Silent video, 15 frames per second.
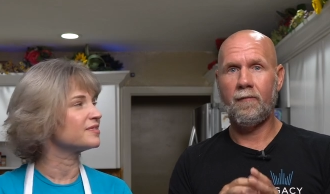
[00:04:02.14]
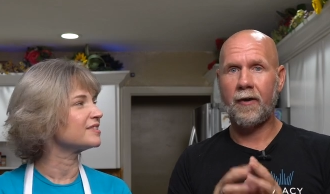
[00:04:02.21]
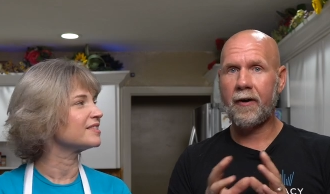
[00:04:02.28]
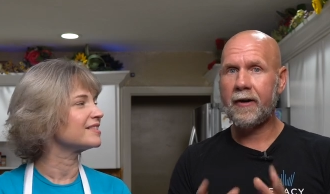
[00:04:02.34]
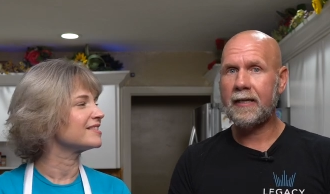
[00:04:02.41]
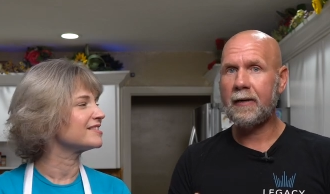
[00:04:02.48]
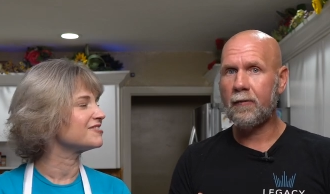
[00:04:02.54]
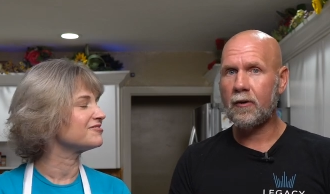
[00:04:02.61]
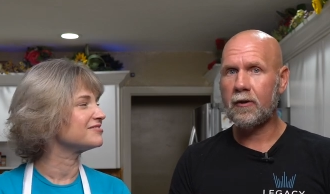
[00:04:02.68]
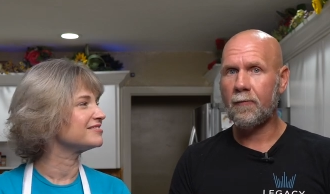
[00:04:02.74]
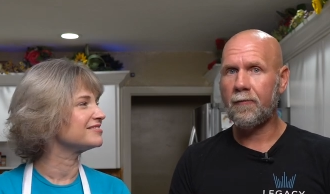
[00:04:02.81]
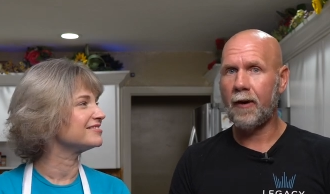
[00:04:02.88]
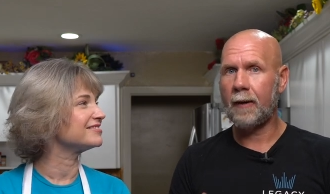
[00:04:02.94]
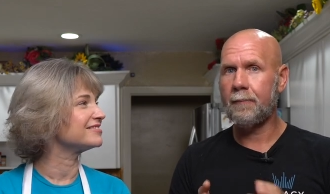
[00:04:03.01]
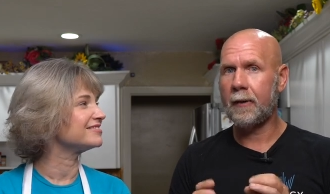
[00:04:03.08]
Speaker 1: very difficult to
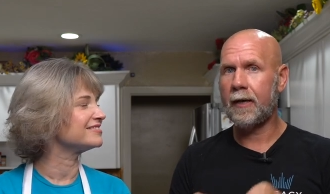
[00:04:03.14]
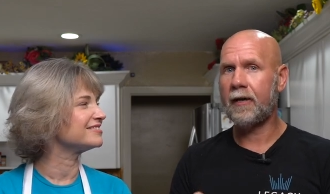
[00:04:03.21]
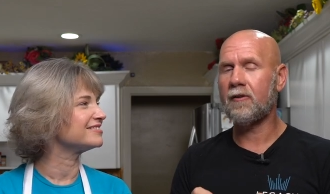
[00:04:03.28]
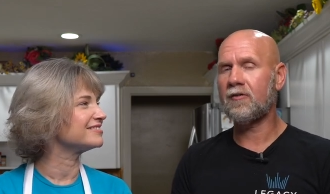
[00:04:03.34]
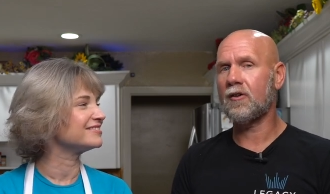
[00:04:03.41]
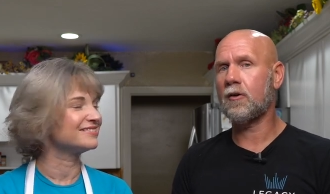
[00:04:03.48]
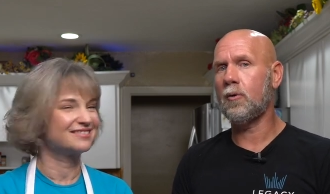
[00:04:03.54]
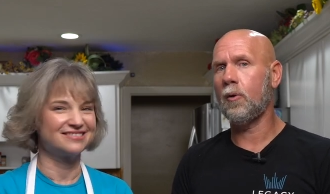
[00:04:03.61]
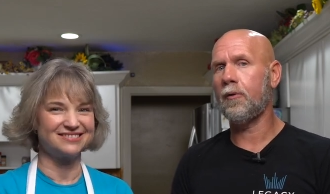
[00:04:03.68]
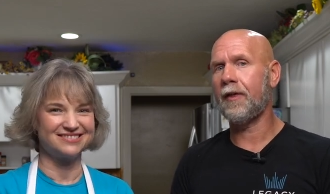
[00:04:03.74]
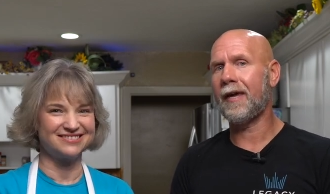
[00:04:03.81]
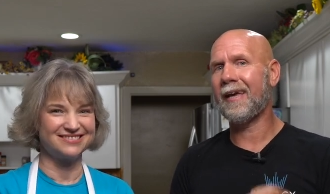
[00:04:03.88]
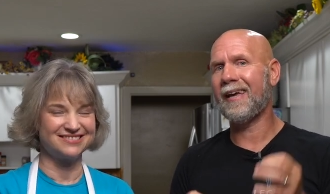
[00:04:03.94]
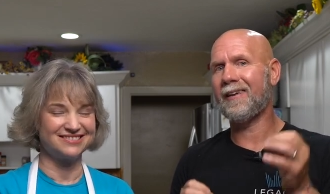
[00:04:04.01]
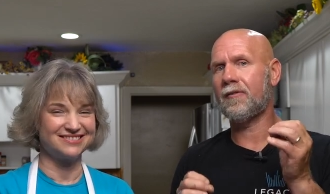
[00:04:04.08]
find, but here's the cool
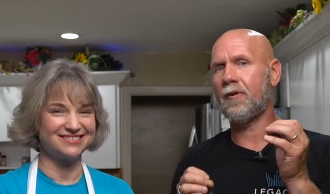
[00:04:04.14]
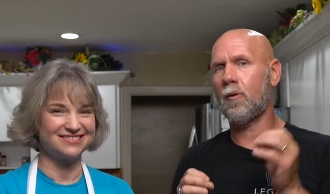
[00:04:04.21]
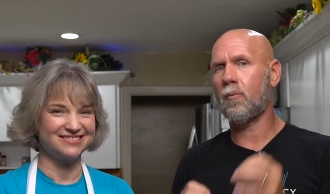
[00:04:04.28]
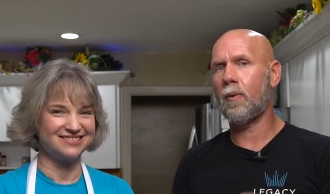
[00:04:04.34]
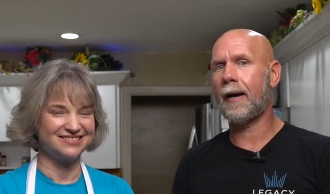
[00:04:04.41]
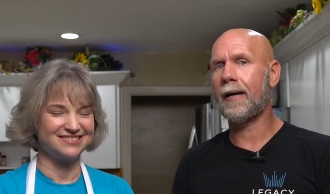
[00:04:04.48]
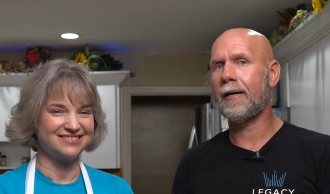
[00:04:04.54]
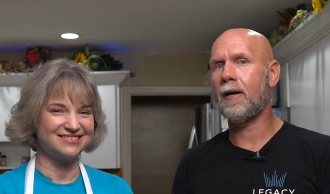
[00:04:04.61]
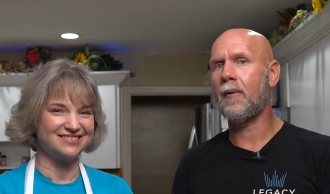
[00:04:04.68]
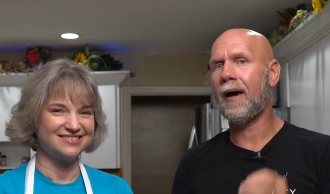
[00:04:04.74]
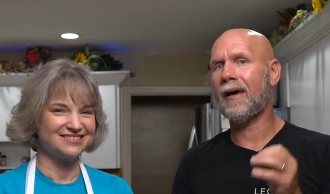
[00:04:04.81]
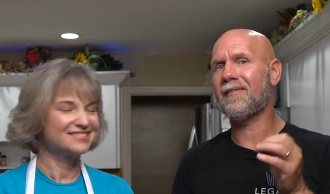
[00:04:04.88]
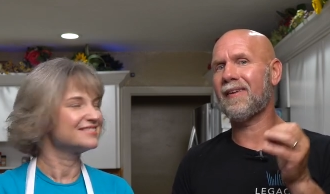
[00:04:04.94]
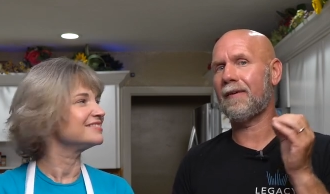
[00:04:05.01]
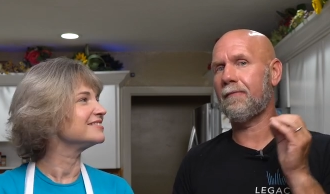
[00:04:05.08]
thing is oregano
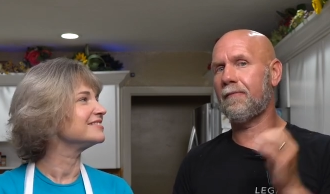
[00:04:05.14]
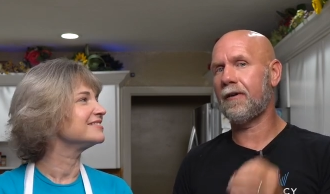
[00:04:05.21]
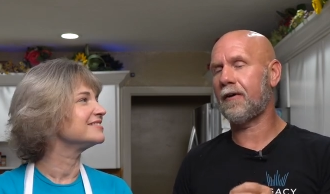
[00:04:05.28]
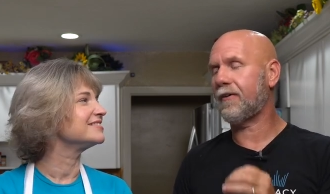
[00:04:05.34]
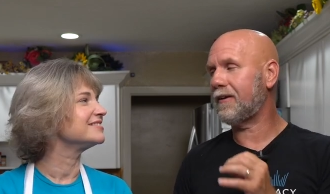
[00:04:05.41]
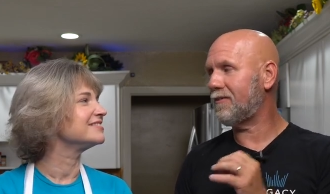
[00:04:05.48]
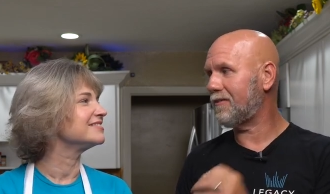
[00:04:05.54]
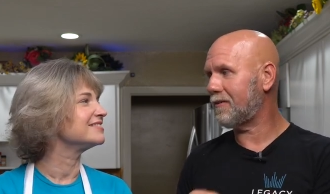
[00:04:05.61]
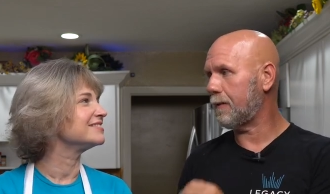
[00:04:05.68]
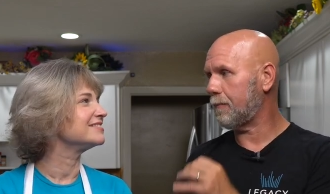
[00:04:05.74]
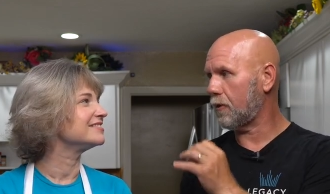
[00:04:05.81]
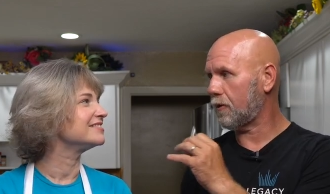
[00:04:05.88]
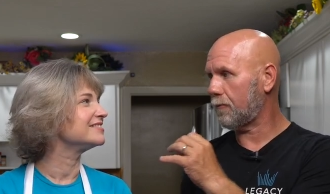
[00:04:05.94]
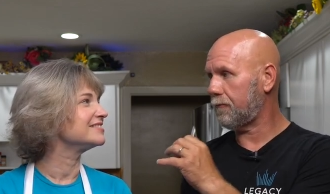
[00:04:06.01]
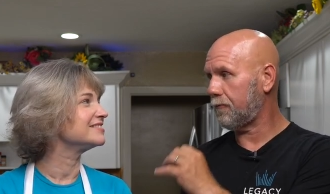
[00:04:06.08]
has a very
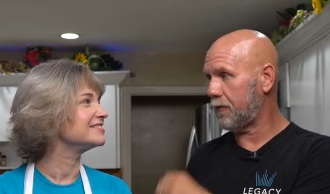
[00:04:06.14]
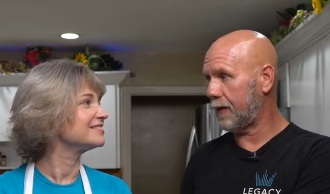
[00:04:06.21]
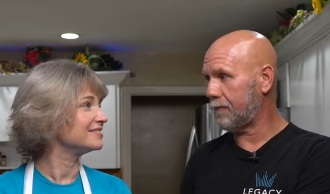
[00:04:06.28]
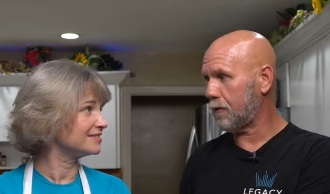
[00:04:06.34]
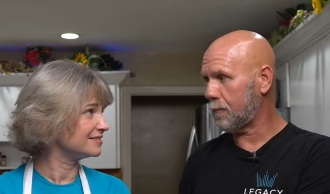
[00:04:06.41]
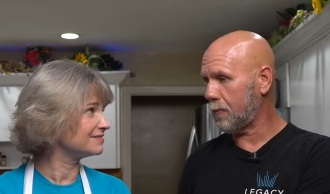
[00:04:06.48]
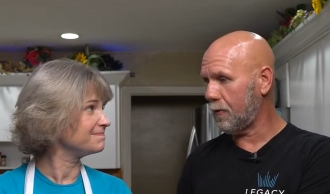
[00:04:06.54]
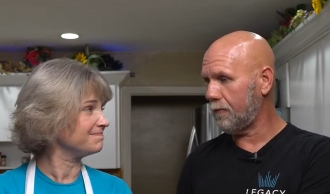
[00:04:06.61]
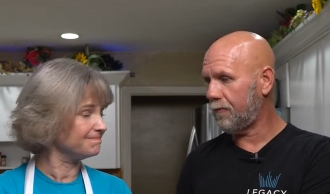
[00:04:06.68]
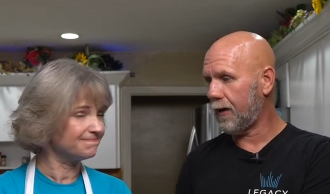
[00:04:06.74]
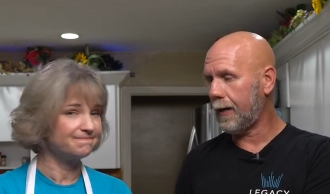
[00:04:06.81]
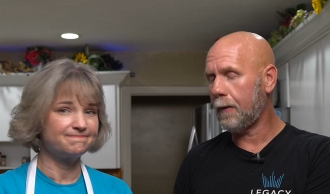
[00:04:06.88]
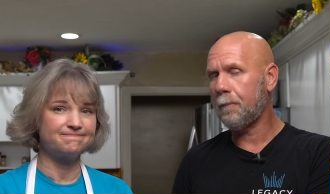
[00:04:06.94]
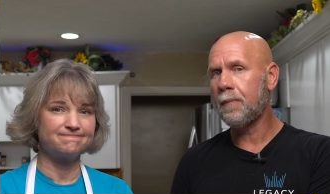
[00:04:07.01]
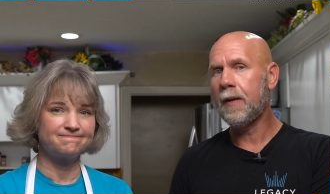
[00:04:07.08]
similar flavor
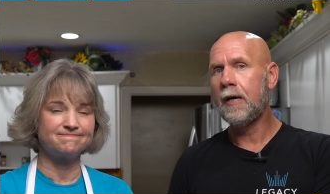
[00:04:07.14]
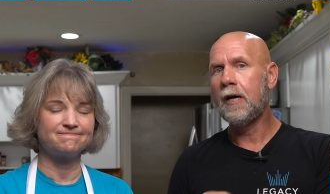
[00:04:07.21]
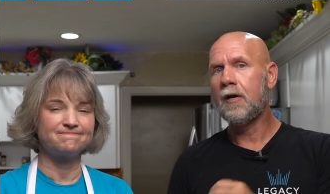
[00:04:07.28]
profile.